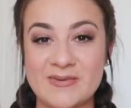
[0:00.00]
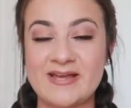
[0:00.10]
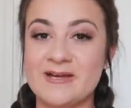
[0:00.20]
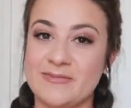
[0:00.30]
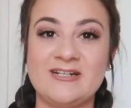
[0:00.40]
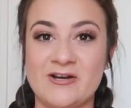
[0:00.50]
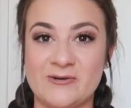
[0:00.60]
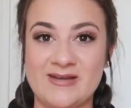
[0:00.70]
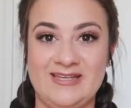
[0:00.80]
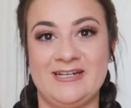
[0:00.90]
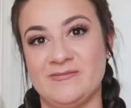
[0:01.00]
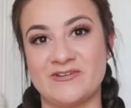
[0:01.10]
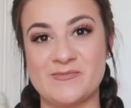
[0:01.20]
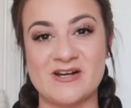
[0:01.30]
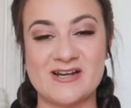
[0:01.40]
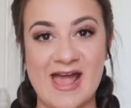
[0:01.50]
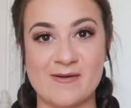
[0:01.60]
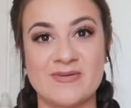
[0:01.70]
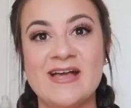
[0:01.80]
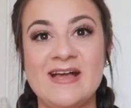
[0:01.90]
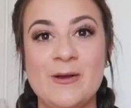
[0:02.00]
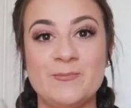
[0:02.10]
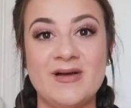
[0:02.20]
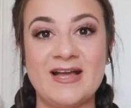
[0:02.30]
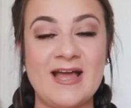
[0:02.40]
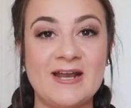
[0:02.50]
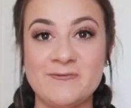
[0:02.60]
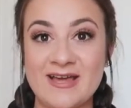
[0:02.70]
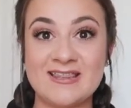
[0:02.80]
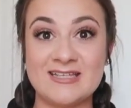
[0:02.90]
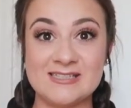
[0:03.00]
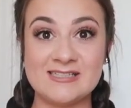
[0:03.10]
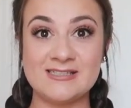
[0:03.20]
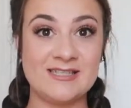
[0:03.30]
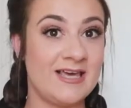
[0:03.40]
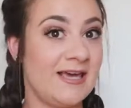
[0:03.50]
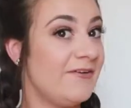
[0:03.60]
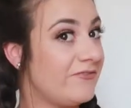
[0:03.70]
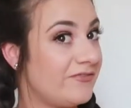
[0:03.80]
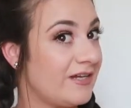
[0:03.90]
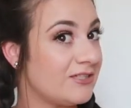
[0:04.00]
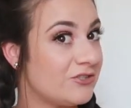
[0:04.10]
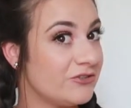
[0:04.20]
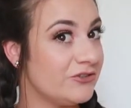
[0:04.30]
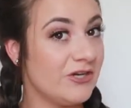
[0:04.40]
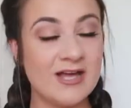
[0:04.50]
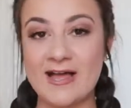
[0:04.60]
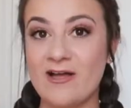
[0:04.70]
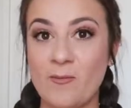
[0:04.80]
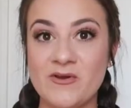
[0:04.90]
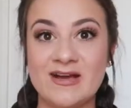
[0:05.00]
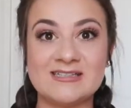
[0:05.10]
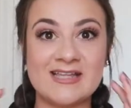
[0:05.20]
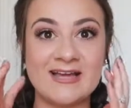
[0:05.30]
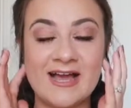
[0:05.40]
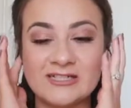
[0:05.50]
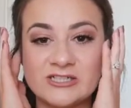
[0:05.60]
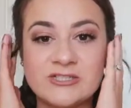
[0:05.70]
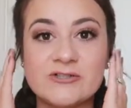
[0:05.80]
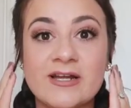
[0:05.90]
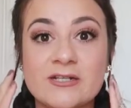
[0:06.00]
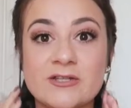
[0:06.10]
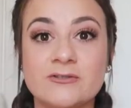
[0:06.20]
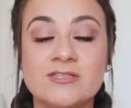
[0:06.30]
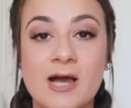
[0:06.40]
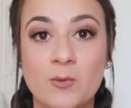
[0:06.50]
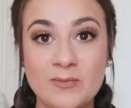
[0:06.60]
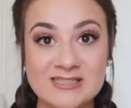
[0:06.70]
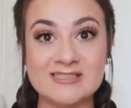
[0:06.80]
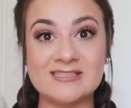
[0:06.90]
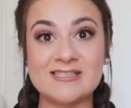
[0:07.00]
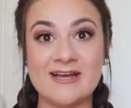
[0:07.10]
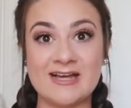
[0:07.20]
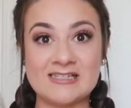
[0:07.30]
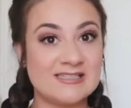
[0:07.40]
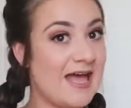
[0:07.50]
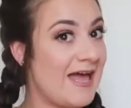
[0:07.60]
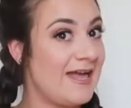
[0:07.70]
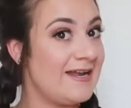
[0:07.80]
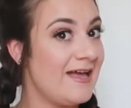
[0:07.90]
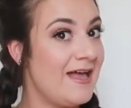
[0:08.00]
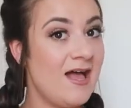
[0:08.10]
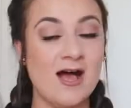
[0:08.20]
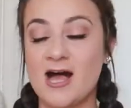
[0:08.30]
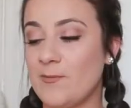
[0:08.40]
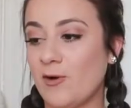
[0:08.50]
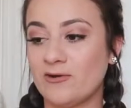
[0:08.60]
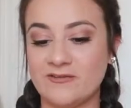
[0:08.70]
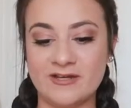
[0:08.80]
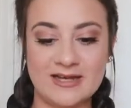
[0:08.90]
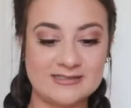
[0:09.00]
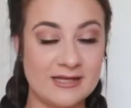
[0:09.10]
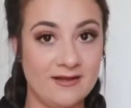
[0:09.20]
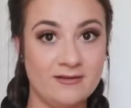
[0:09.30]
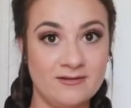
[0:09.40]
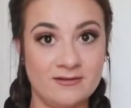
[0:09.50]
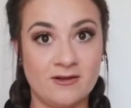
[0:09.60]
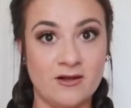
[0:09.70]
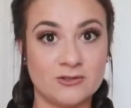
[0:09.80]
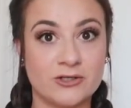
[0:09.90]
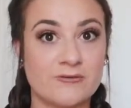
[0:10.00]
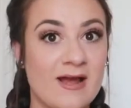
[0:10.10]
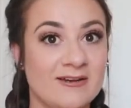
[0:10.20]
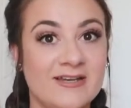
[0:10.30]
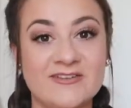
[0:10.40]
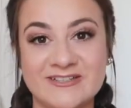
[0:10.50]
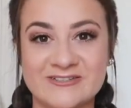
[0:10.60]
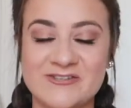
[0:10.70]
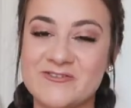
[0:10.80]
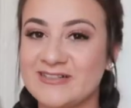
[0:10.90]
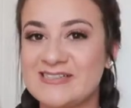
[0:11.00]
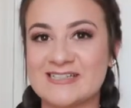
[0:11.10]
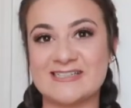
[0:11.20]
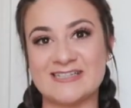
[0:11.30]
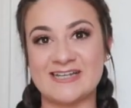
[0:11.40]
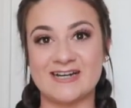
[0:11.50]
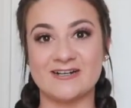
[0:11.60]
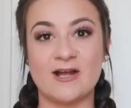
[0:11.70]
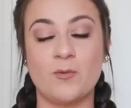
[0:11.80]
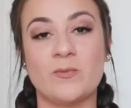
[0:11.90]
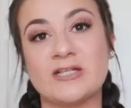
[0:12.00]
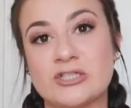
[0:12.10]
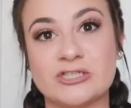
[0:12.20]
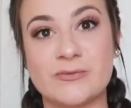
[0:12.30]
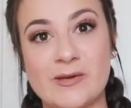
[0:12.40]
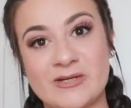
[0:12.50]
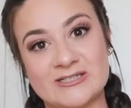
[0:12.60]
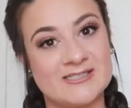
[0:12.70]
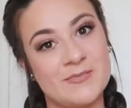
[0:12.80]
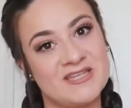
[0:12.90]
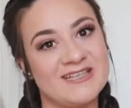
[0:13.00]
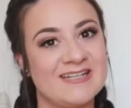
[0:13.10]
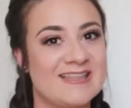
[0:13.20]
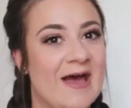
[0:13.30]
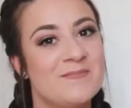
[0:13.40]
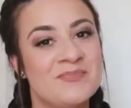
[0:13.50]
I hear my daughter waking up from her nap. But anyway, this is the finished look. I hope you guys like it. I just straightened those couple pieces like I said. I'll give you guys a, I'll turn around and give you a little 360 here and a couple pictures maybe or something like that.